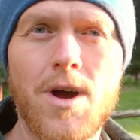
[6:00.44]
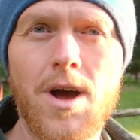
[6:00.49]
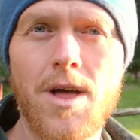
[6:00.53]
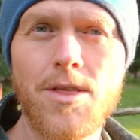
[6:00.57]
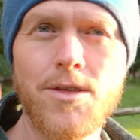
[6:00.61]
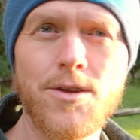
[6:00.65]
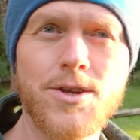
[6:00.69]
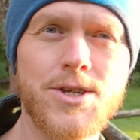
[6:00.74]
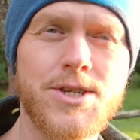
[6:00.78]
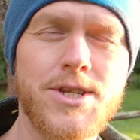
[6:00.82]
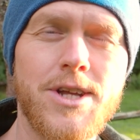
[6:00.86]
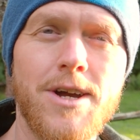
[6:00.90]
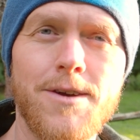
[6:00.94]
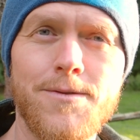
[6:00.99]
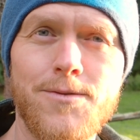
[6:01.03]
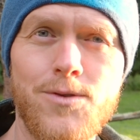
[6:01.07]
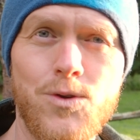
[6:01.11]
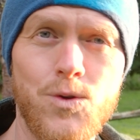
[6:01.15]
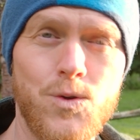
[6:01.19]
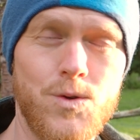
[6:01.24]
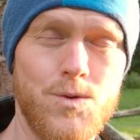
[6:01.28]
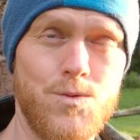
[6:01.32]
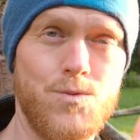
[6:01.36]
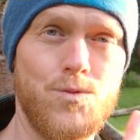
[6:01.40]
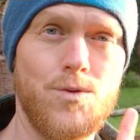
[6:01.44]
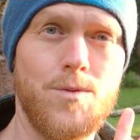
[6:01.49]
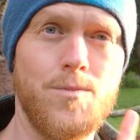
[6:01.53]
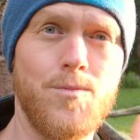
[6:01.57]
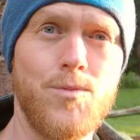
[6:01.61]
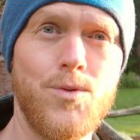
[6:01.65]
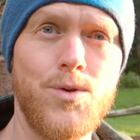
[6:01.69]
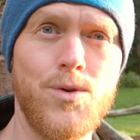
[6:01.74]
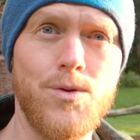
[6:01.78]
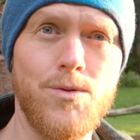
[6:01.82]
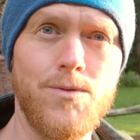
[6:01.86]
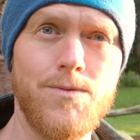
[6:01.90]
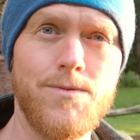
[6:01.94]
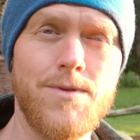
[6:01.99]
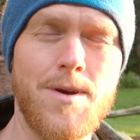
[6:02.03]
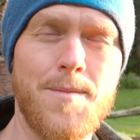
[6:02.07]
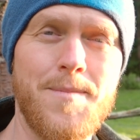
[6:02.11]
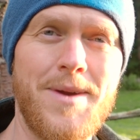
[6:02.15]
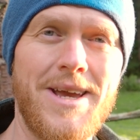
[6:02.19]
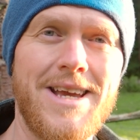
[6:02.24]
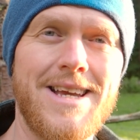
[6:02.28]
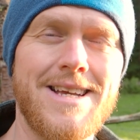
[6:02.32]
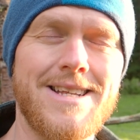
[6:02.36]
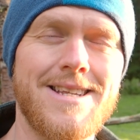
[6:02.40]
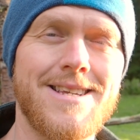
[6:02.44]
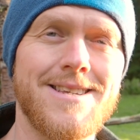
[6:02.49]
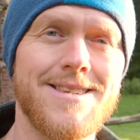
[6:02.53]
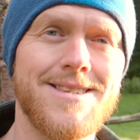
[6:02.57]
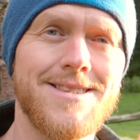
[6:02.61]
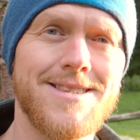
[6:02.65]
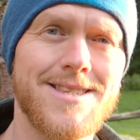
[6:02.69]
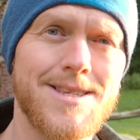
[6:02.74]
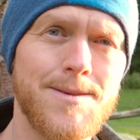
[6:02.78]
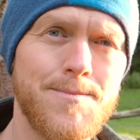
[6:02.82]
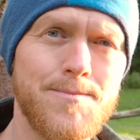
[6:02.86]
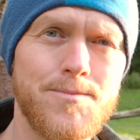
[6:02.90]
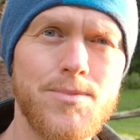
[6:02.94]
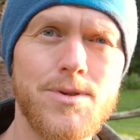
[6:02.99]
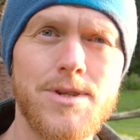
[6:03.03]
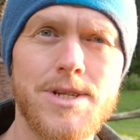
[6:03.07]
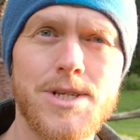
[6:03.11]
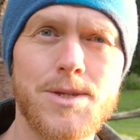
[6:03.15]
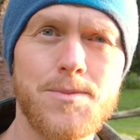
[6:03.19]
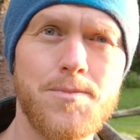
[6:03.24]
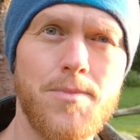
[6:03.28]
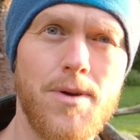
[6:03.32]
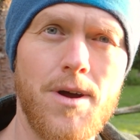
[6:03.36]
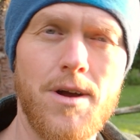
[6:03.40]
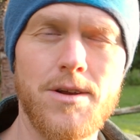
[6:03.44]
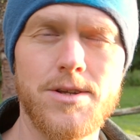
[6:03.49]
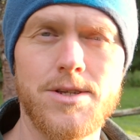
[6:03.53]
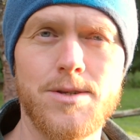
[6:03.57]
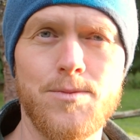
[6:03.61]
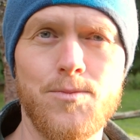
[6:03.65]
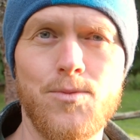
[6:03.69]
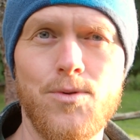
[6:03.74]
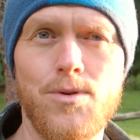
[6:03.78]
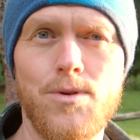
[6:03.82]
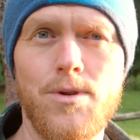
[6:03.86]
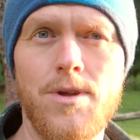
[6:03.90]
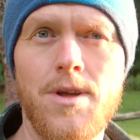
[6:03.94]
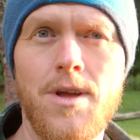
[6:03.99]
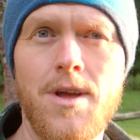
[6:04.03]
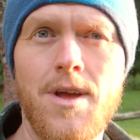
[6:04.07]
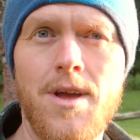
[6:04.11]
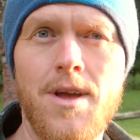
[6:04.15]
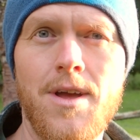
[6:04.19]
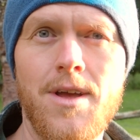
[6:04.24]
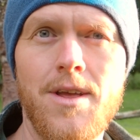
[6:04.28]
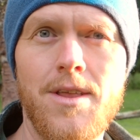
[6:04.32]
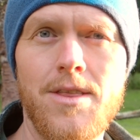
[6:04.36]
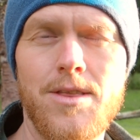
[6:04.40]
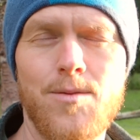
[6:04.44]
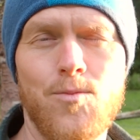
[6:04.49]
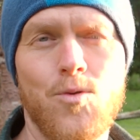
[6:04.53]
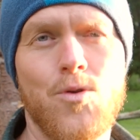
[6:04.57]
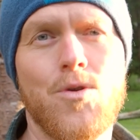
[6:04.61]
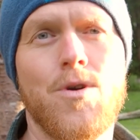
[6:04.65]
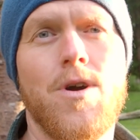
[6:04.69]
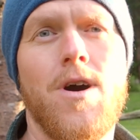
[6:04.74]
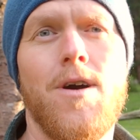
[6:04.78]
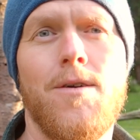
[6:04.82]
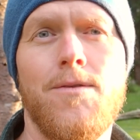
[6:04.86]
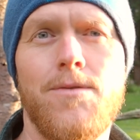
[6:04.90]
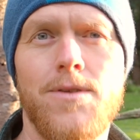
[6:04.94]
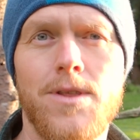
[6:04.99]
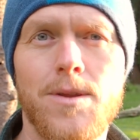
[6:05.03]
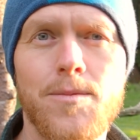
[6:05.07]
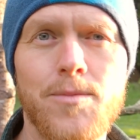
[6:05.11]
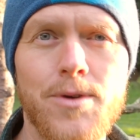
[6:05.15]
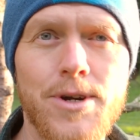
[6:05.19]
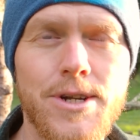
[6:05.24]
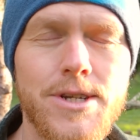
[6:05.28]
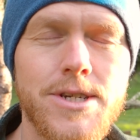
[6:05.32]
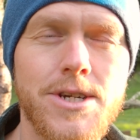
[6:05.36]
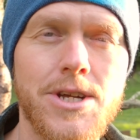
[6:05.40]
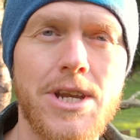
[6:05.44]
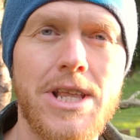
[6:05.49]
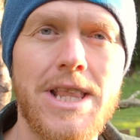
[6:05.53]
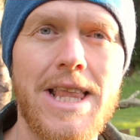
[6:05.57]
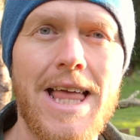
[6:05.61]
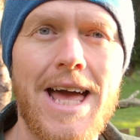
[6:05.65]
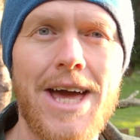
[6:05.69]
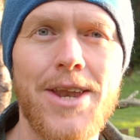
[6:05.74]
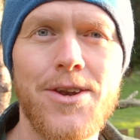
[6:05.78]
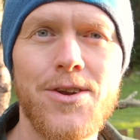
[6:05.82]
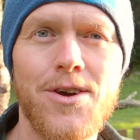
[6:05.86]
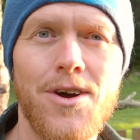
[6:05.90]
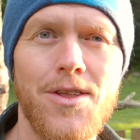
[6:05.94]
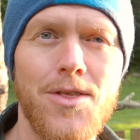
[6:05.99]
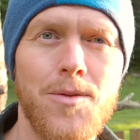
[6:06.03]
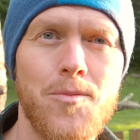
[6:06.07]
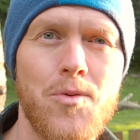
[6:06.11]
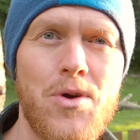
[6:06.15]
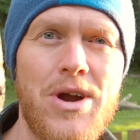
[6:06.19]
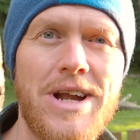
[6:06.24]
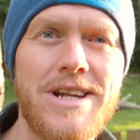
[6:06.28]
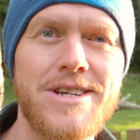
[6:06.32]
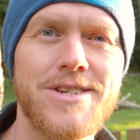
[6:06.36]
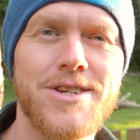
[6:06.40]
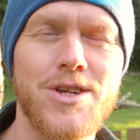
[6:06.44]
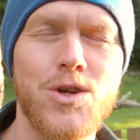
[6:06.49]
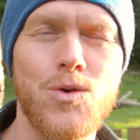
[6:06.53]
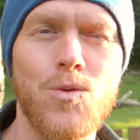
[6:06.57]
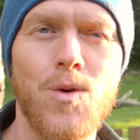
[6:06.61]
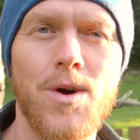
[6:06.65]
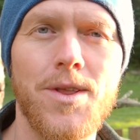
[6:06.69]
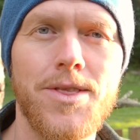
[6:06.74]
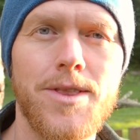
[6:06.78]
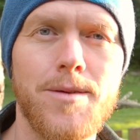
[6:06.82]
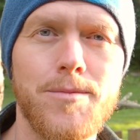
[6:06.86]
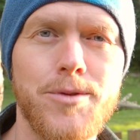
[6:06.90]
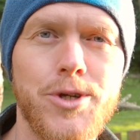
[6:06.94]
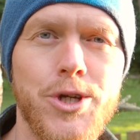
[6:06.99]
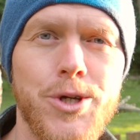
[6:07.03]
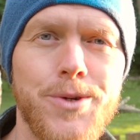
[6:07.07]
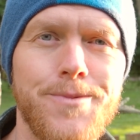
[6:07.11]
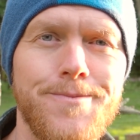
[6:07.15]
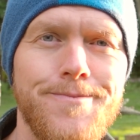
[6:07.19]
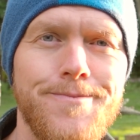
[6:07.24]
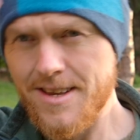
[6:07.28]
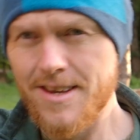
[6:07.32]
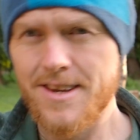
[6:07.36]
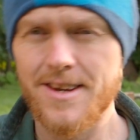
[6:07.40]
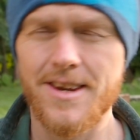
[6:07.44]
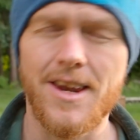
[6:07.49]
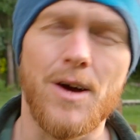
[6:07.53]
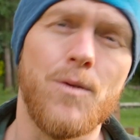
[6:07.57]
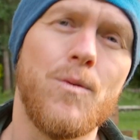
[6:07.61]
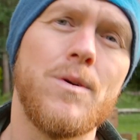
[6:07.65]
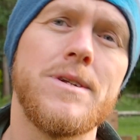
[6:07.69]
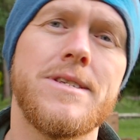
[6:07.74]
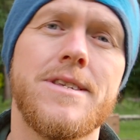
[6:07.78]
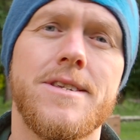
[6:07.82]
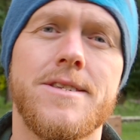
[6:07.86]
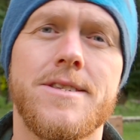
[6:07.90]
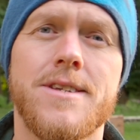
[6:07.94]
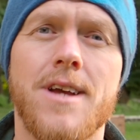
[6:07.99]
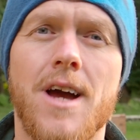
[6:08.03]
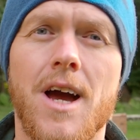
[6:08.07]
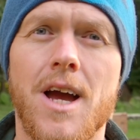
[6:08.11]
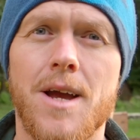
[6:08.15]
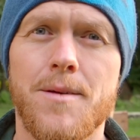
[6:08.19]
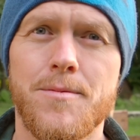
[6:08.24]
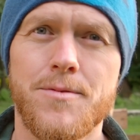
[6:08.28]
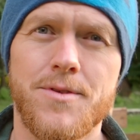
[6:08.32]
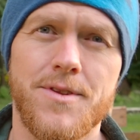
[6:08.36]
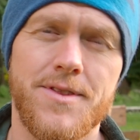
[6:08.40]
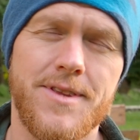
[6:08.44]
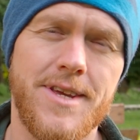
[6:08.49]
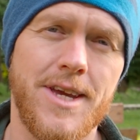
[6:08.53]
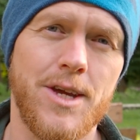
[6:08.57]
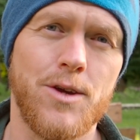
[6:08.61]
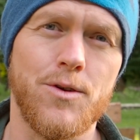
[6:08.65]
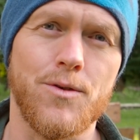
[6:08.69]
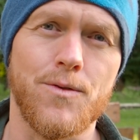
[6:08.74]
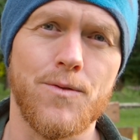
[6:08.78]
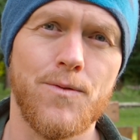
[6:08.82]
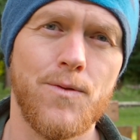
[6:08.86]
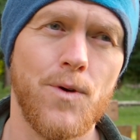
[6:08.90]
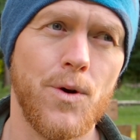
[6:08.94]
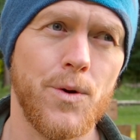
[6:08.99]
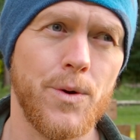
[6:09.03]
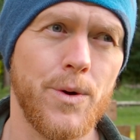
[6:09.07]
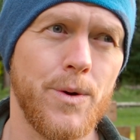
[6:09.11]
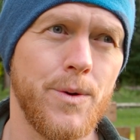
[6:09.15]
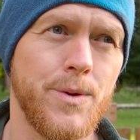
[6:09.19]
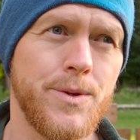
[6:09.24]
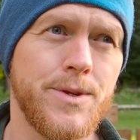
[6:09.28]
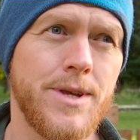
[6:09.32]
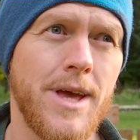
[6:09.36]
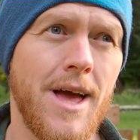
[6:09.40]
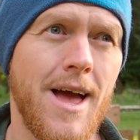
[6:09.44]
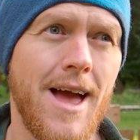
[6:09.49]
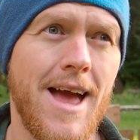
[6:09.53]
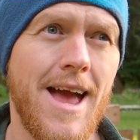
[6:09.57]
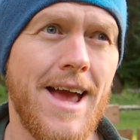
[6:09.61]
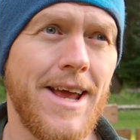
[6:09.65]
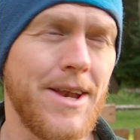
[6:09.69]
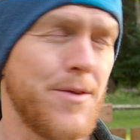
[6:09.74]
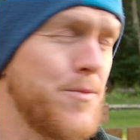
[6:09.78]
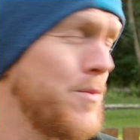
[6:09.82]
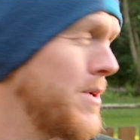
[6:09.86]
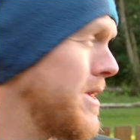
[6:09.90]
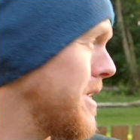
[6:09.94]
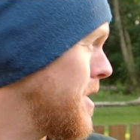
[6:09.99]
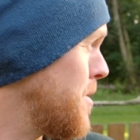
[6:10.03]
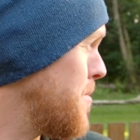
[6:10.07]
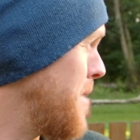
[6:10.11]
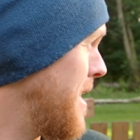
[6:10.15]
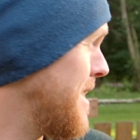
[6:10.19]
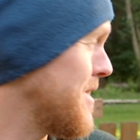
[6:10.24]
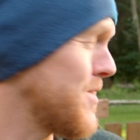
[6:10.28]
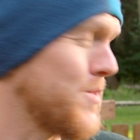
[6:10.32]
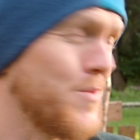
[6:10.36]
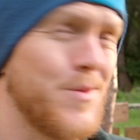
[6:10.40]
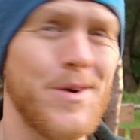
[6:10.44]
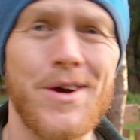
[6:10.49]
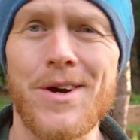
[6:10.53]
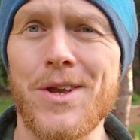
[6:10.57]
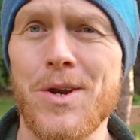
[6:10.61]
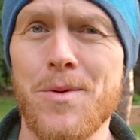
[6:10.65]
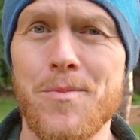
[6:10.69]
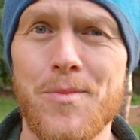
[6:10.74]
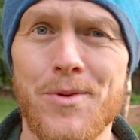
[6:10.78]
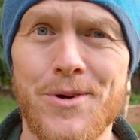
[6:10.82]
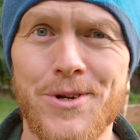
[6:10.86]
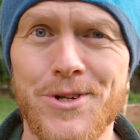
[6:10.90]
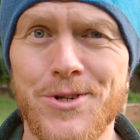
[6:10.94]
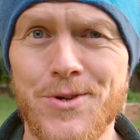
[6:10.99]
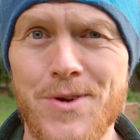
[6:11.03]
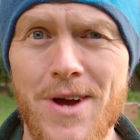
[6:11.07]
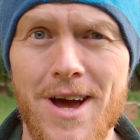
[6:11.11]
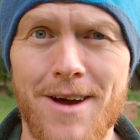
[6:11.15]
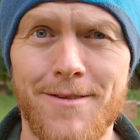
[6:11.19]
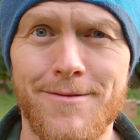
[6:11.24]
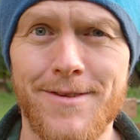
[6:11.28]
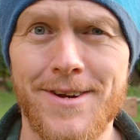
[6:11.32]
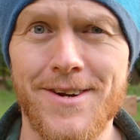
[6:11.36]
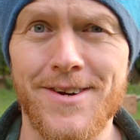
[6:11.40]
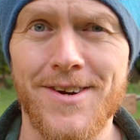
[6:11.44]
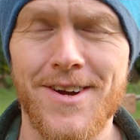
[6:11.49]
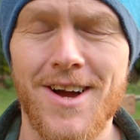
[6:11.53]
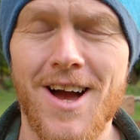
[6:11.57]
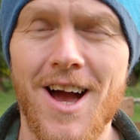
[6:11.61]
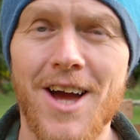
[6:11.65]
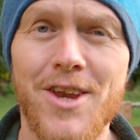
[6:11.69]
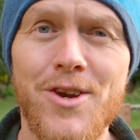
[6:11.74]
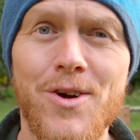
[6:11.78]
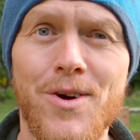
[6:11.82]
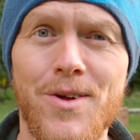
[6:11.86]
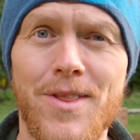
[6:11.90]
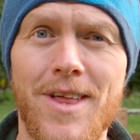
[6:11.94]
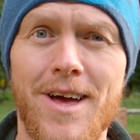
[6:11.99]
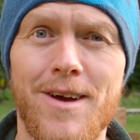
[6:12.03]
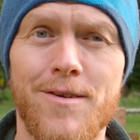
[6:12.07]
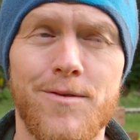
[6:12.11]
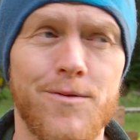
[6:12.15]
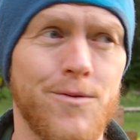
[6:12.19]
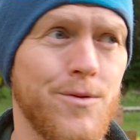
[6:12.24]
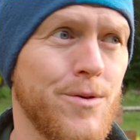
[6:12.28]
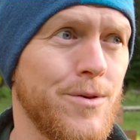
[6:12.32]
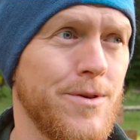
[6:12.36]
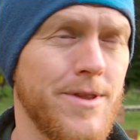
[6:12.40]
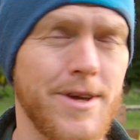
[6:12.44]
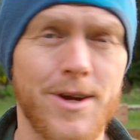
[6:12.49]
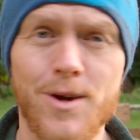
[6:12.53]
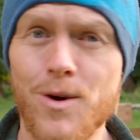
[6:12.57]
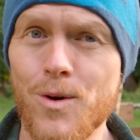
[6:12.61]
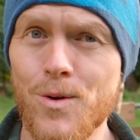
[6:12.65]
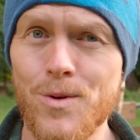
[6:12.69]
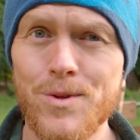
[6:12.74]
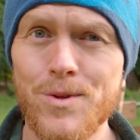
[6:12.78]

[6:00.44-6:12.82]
other stuff you can remove and make it as simple as possible, the more often the birds are going to land on the branch that you want them to. Now, once it's time to take your photos, it really depends on what kind of birds you have here. I know that for the coal